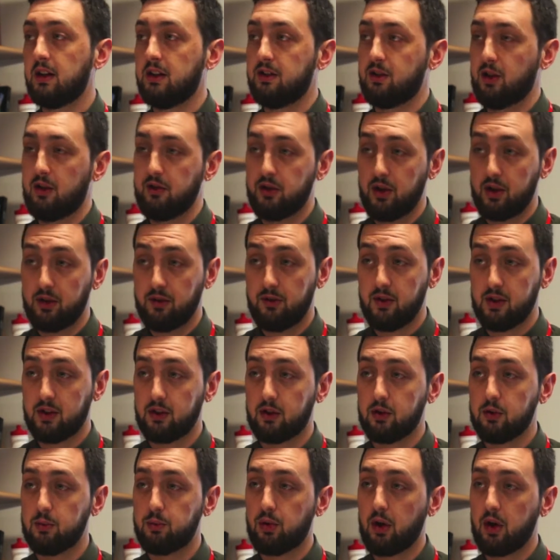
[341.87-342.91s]
still having those
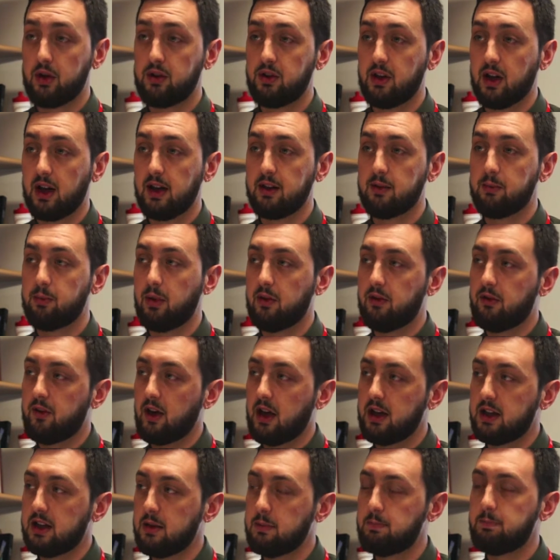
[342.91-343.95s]
physical protests, but
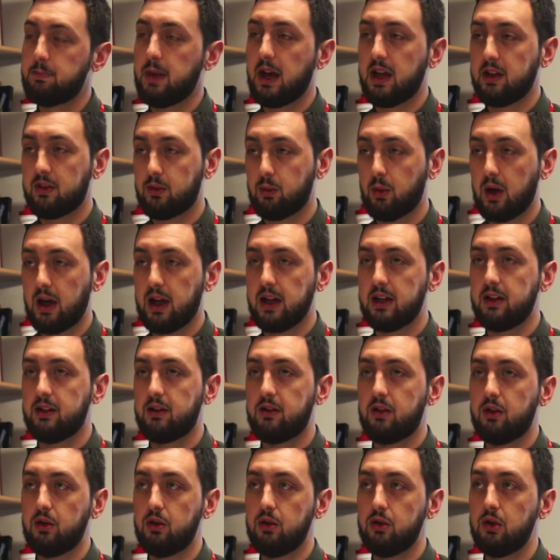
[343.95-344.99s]
finding the best ways
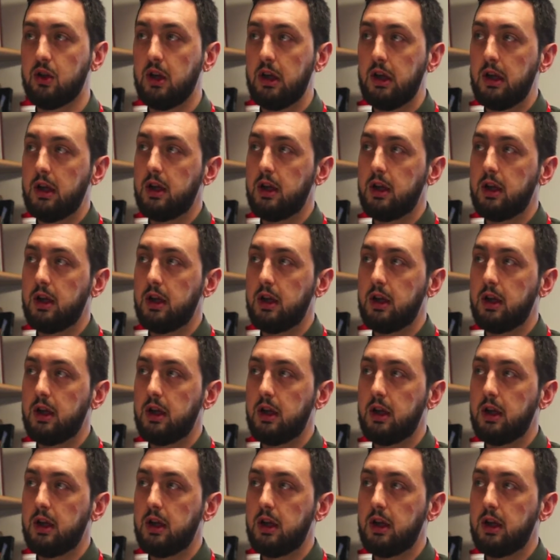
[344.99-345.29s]
to